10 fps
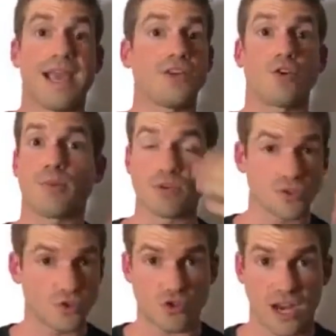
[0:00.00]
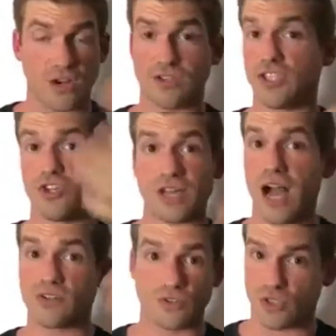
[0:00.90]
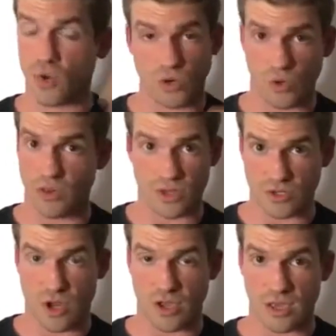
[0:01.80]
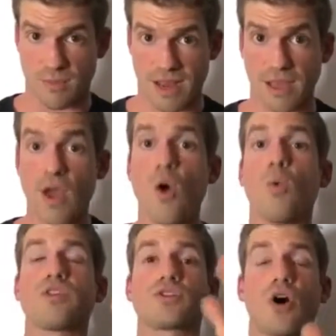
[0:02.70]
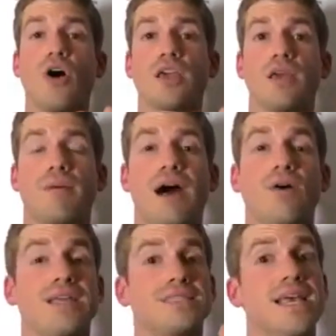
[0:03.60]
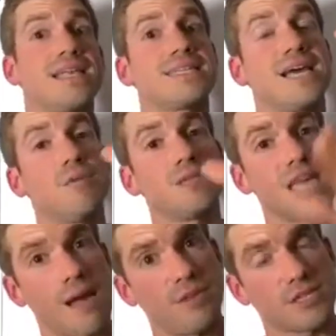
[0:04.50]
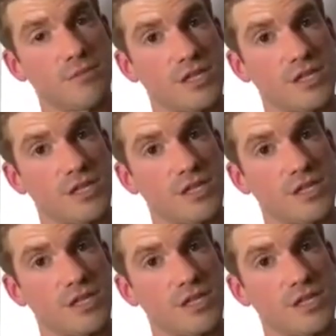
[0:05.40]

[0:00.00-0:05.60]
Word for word: and your personal trainers and your doctors don't know that they're talking about it. What they're talking about is it's not your metabolism that